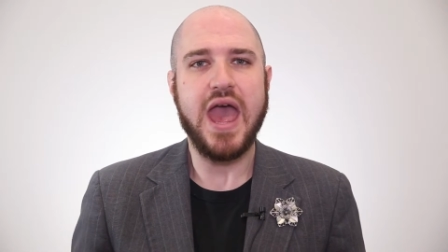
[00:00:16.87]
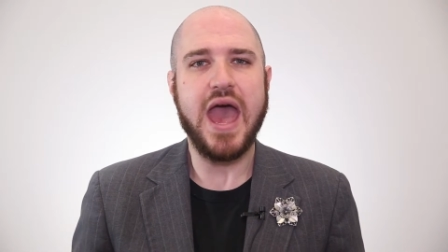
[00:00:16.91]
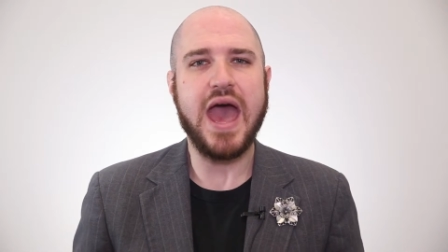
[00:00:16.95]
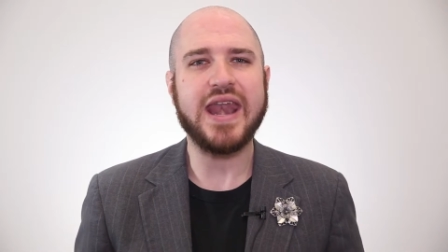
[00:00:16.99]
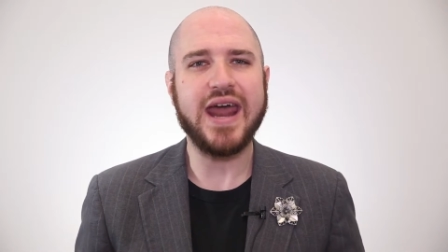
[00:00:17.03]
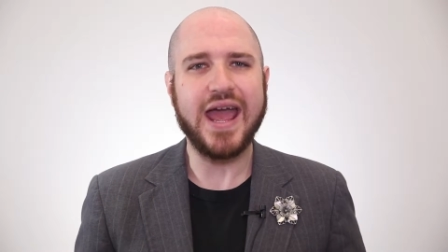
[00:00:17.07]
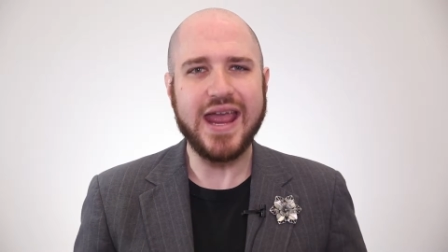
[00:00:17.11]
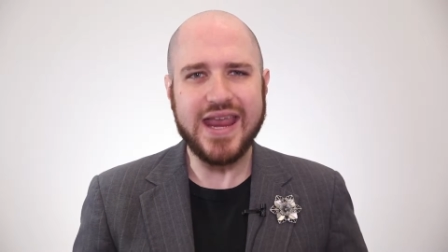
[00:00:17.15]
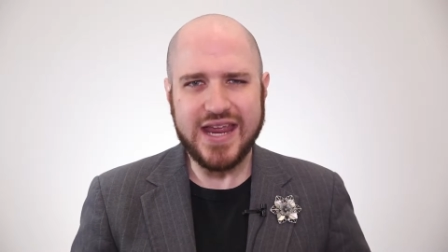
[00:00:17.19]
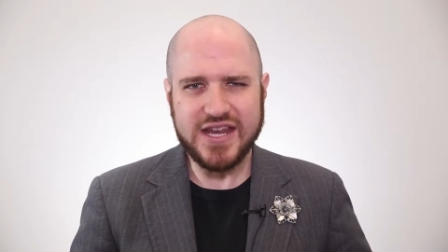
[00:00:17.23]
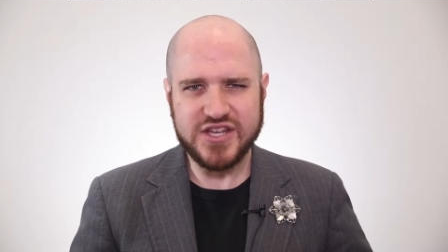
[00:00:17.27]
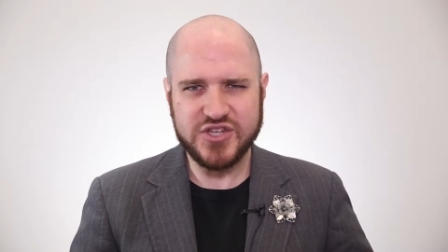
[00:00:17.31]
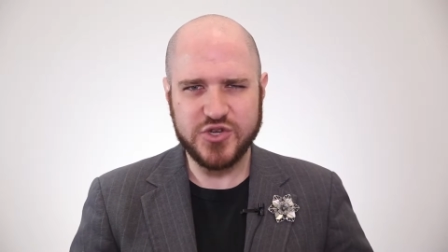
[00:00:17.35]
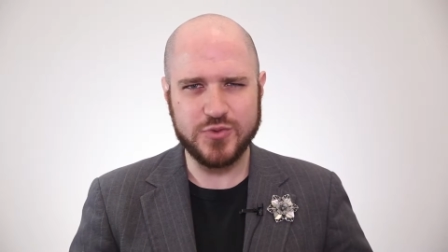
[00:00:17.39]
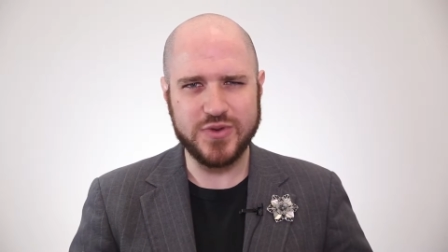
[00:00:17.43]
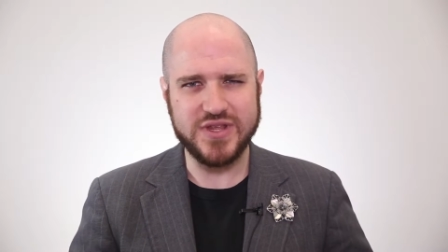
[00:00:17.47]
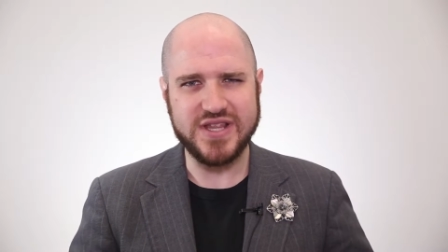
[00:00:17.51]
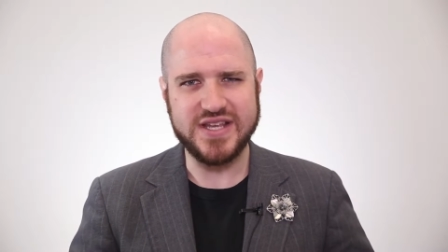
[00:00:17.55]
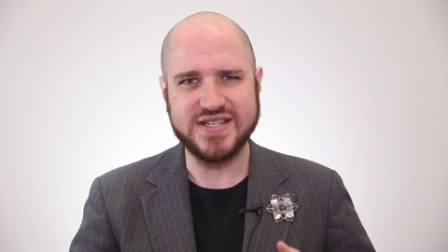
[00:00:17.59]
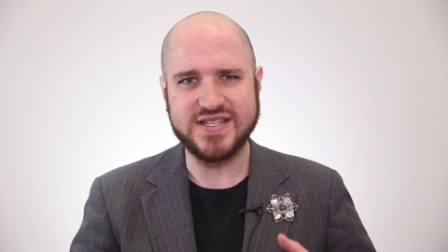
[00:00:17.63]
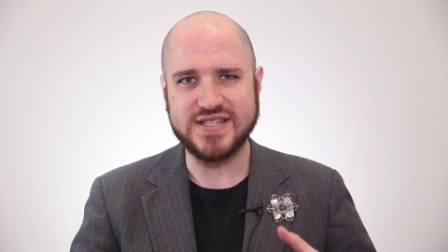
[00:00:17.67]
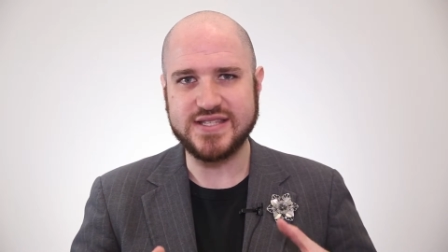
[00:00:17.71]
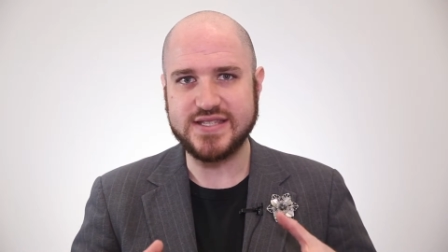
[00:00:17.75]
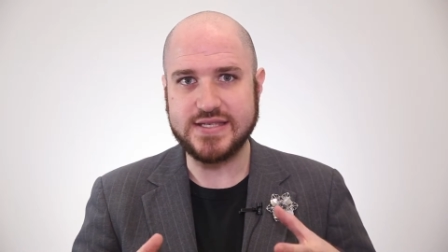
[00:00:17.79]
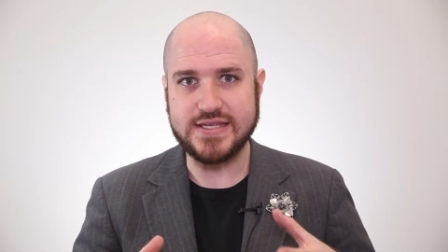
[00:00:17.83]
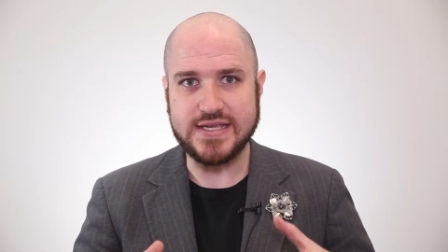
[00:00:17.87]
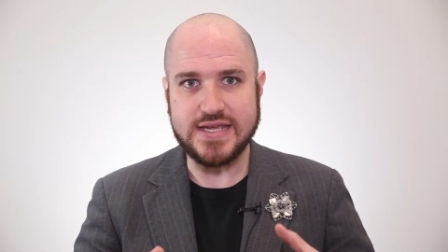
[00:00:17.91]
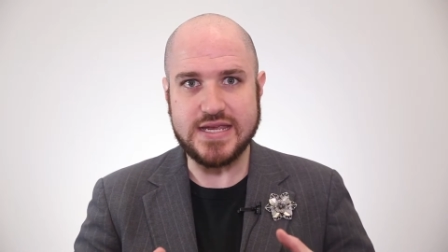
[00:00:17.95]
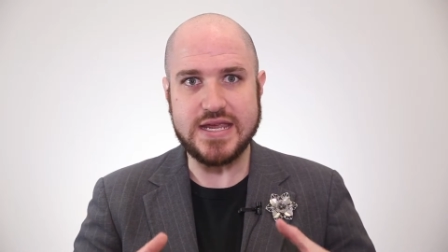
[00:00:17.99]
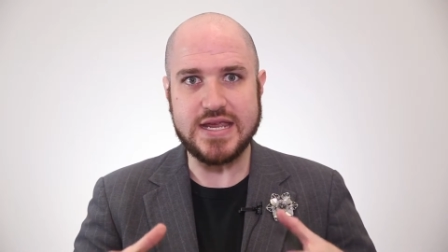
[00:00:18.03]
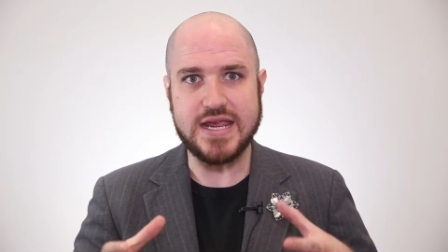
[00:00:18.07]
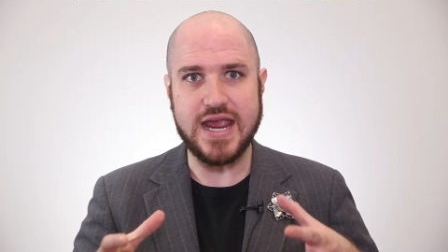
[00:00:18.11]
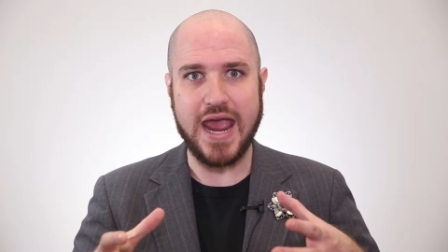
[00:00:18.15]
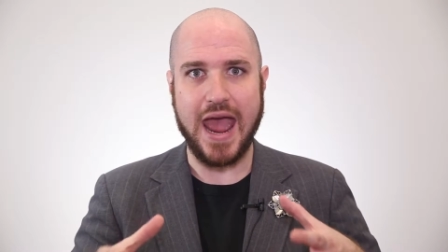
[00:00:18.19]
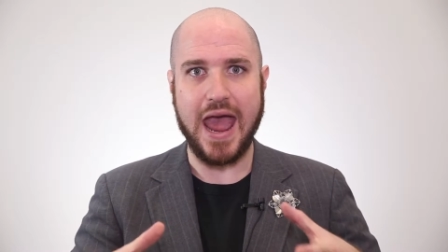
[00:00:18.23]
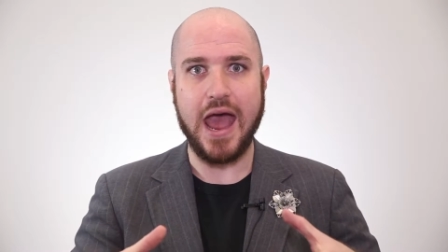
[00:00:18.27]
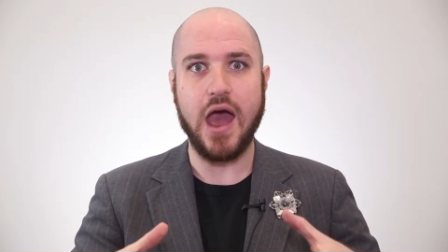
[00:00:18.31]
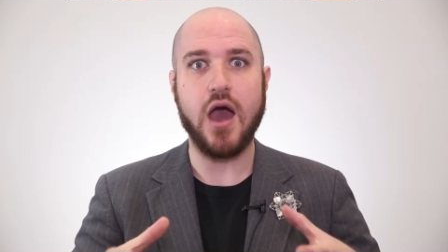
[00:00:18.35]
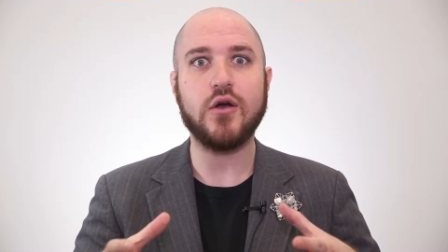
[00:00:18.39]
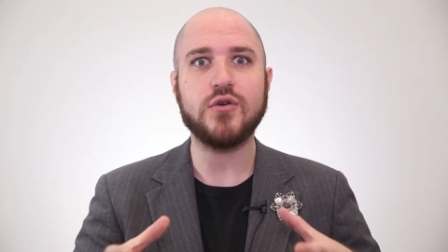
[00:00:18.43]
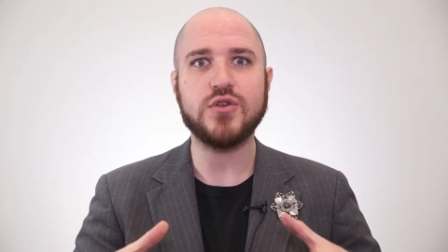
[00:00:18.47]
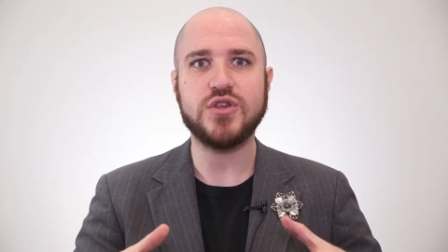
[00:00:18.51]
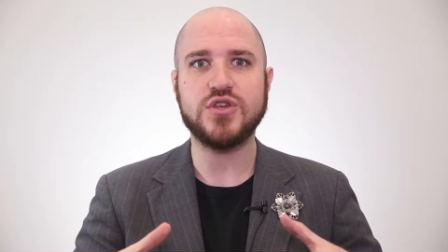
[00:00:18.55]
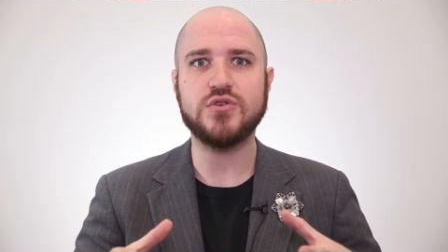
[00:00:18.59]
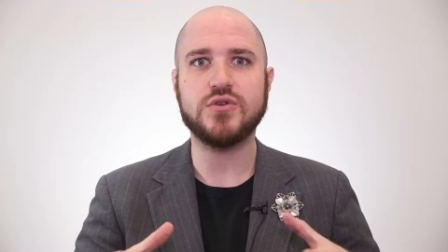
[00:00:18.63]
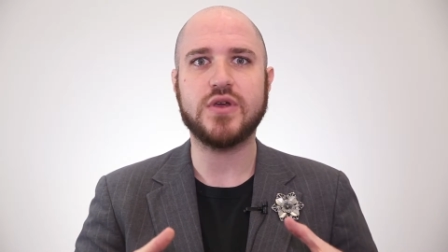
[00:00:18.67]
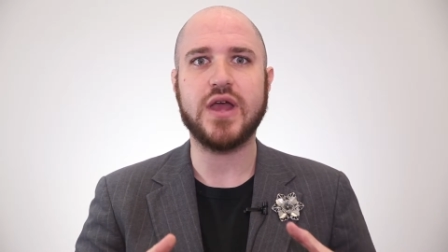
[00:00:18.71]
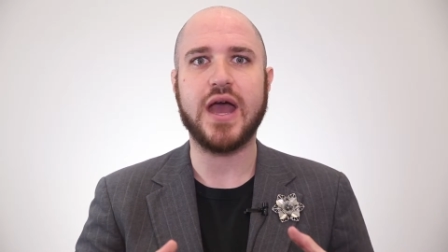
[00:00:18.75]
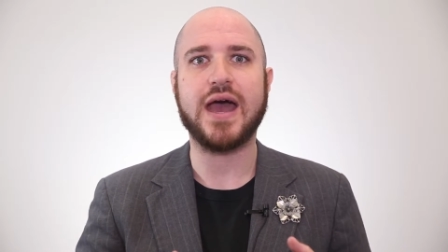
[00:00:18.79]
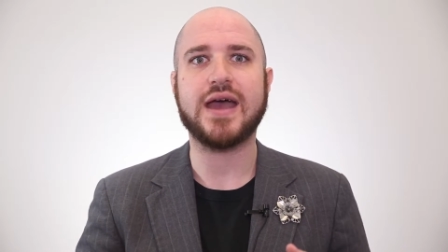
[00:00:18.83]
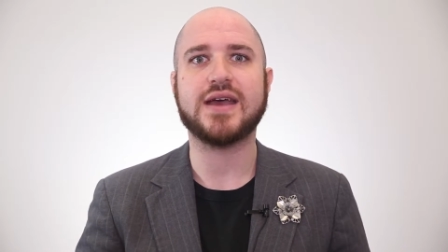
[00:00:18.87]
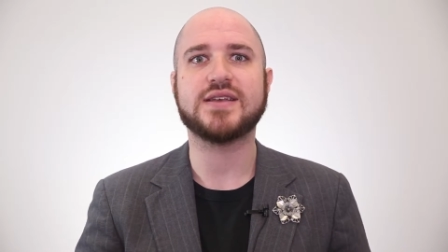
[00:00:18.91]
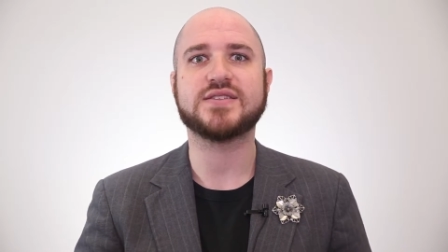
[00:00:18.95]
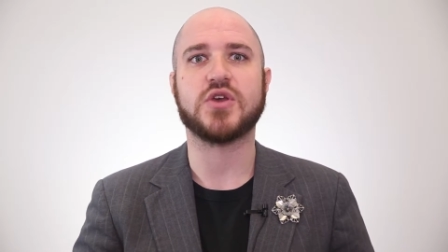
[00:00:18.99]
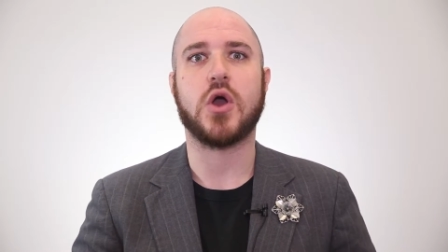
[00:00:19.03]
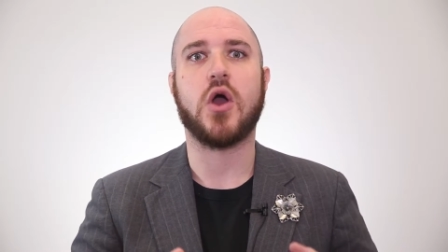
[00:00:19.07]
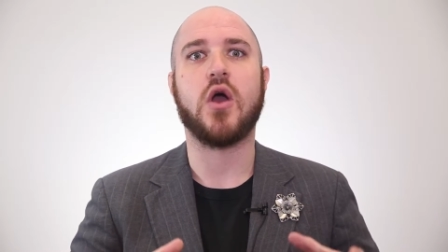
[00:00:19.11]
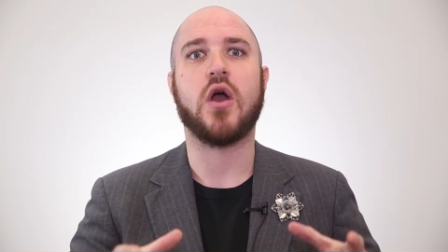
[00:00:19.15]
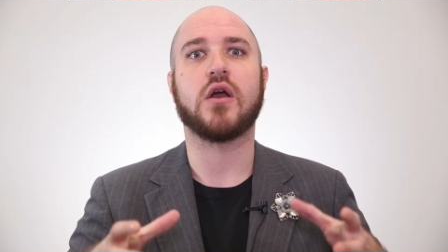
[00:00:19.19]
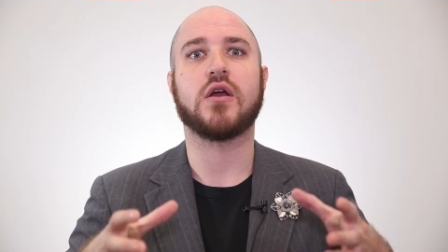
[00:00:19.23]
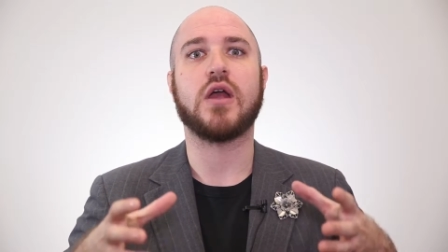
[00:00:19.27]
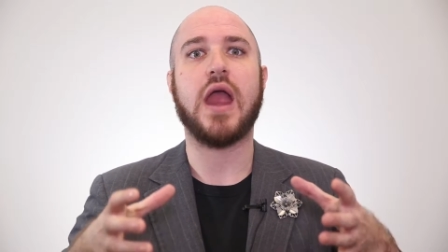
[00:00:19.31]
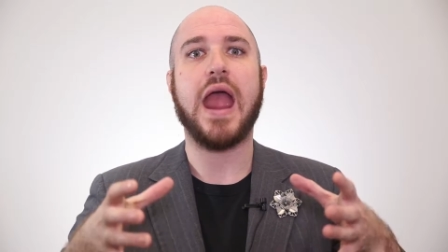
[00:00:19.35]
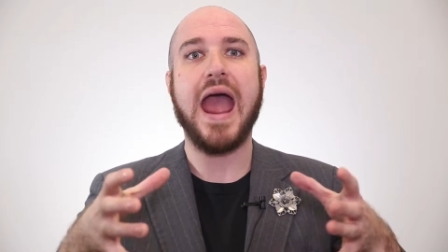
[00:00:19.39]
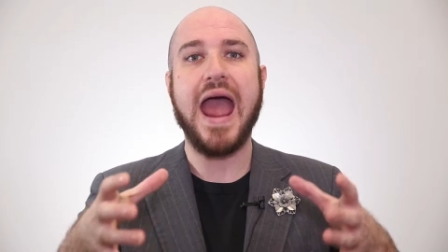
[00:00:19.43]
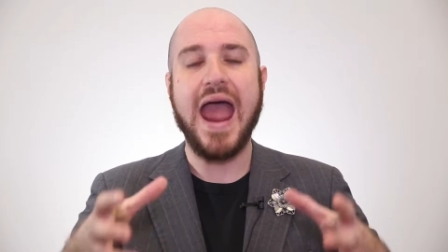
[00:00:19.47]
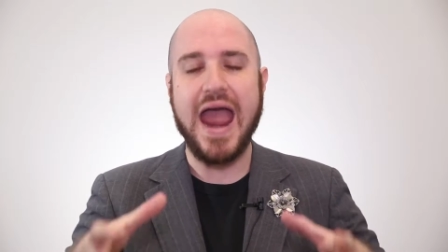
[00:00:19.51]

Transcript: and I get to really see how you guys are